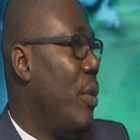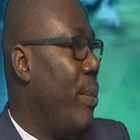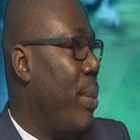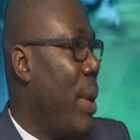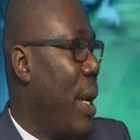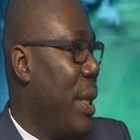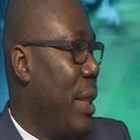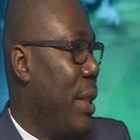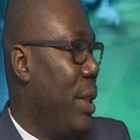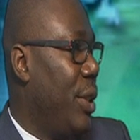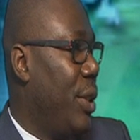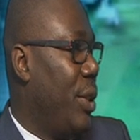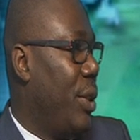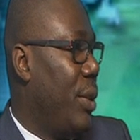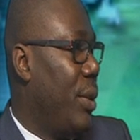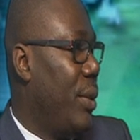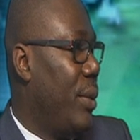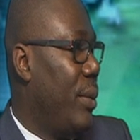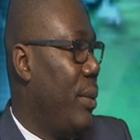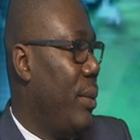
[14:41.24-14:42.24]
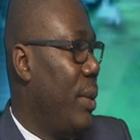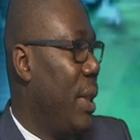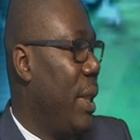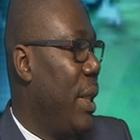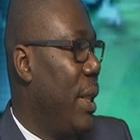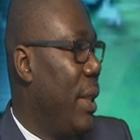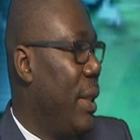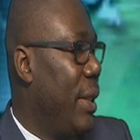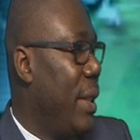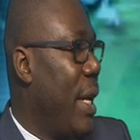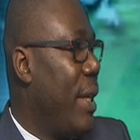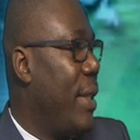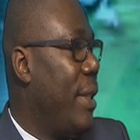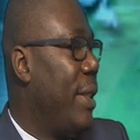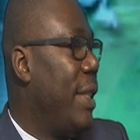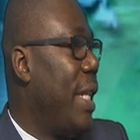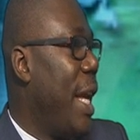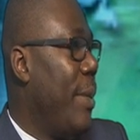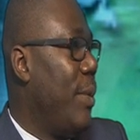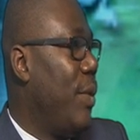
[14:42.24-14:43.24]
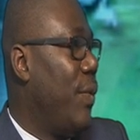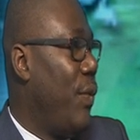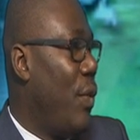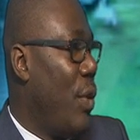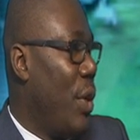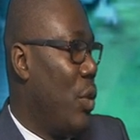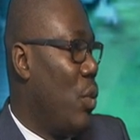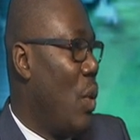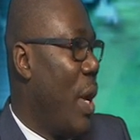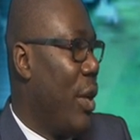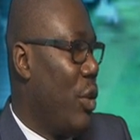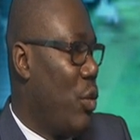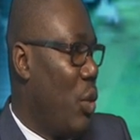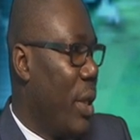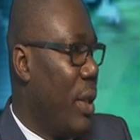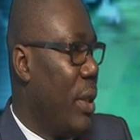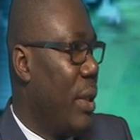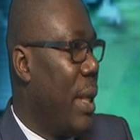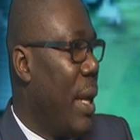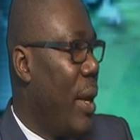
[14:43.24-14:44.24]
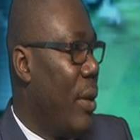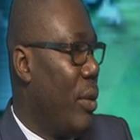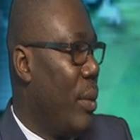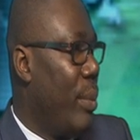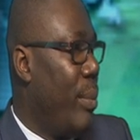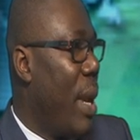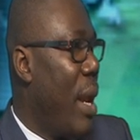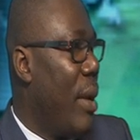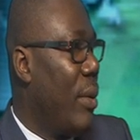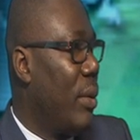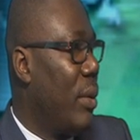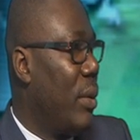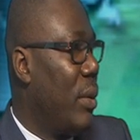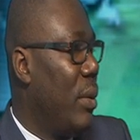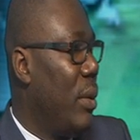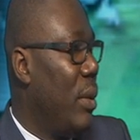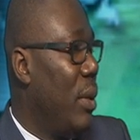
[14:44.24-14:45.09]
pounds each. 30 times 4 is 120,000 pounds.